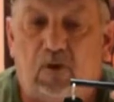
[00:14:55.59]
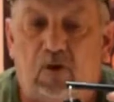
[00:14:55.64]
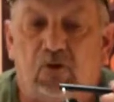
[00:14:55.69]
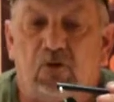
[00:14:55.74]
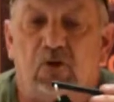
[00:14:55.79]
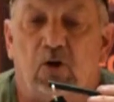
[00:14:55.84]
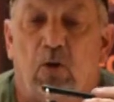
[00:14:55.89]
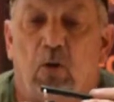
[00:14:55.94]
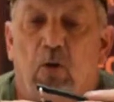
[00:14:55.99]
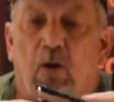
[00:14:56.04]

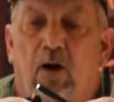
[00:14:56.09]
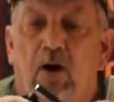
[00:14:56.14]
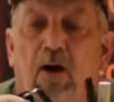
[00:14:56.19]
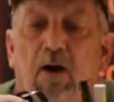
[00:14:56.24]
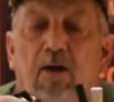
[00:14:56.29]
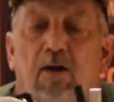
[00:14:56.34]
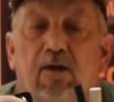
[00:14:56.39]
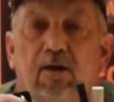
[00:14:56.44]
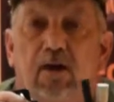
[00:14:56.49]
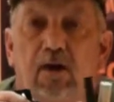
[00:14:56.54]
So
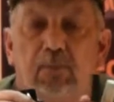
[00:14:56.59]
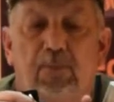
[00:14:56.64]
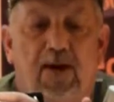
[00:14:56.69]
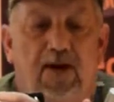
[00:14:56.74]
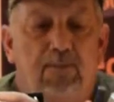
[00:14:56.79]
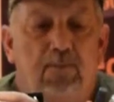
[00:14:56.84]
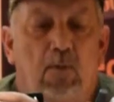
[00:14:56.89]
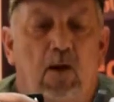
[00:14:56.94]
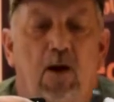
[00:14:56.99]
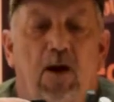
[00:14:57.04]
keep
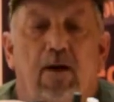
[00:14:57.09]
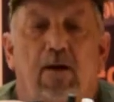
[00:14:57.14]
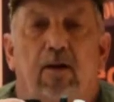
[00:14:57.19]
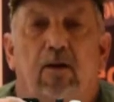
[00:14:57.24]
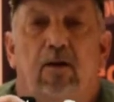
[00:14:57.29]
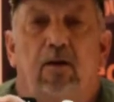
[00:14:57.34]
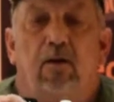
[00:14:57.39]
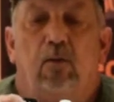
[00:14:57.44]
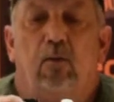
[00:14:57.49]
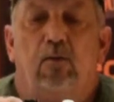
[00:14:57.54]
that in mind.
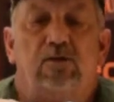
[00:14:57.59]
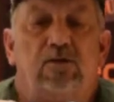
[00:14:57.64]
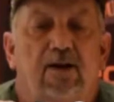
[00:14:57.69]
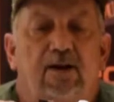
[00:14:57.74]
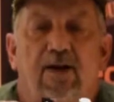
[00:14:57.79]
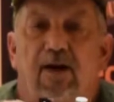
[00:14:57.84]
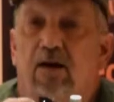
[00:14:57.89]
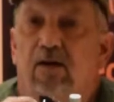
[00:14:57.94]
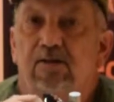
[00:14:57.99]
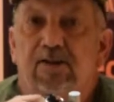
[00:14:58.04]
Once
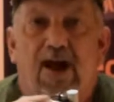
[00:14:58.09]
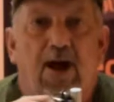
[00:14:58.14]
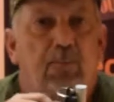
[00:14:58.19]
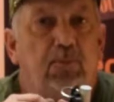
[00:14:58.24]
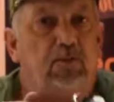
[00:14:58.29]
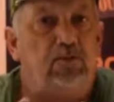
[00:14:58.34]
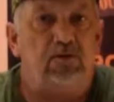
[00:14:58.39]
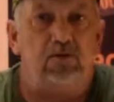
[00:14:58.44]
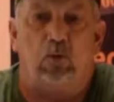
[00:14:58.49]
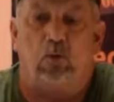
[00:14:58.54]
again, it's
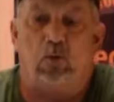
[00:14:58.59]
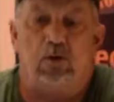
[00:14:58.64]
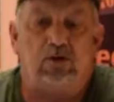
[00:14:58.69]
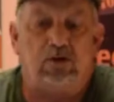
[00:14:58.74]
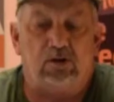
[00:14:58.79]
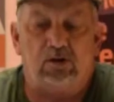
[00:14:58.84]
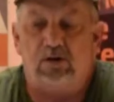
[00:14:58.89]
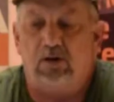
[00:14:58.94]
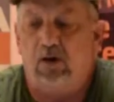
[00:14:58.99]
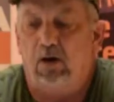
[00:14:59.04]
apples and
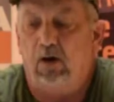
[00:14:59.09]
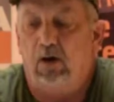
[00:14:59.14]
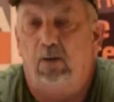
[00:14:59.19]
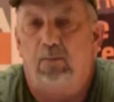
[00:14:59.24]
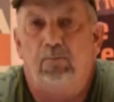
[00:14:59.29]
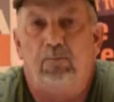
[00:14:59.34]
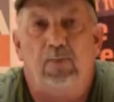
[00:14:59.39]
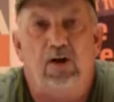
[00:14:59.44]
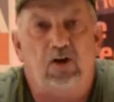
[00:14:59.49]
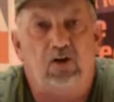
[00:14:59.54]
oranges.
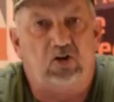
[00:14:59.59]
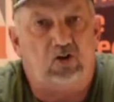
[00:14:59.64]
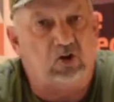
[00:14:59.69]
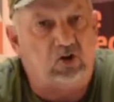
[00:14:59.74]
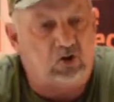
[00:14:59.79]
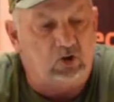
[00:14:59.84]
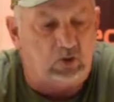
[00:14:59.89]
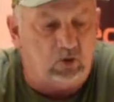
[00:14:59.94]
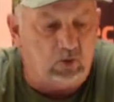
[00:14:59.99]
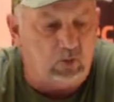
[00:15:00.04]
Make
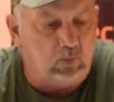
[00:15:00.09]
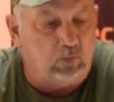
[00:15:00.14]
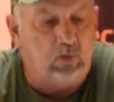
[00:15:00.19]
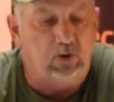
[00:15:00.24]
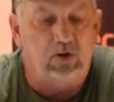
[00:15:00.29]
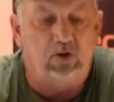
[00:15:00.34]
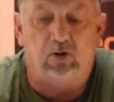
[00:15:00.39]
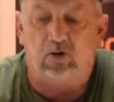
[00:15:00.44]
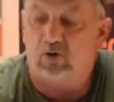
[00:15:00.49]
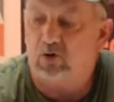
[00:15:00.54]
sure
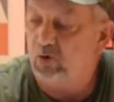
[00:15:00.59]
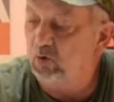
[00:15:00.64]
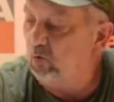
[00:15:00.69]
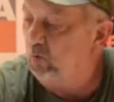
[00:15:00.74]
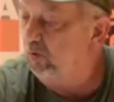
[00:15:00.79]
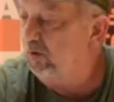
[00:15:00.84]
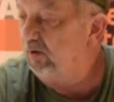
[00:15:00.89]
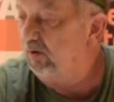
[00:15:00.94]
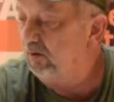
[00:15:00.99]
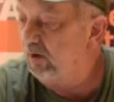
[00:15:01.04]
what you're
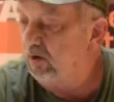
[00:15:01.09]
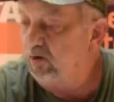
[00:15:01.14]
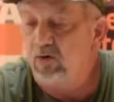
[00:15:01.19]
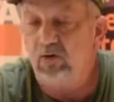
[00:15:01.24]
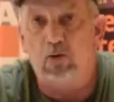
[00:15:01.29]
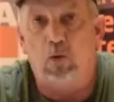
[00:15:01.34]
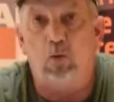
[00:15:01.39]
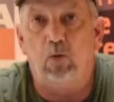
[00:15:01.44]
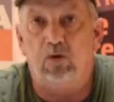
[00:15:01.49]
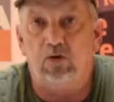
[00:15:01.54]
doing, that you
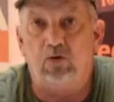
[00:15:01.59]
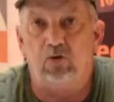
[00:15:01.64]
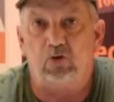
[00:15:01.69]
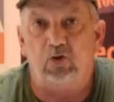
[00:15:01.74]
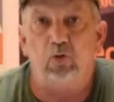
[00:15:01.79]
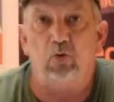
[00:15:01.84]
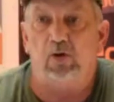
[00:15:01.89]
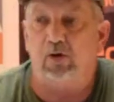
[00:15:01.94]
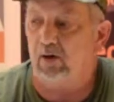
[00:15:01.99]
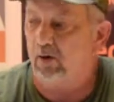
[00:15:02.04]
know what you're
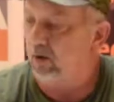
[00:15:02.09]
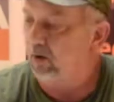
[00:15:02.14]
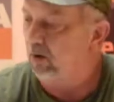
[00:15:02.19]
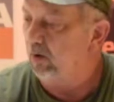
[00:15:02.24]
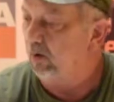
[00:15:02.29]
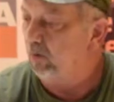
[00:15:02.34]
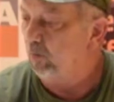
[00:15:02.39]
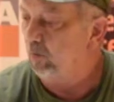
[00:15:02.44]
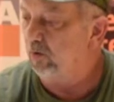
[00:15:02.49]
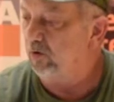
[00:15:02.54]
doing
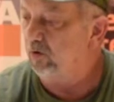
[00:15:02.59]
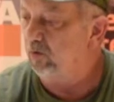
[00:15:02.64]
when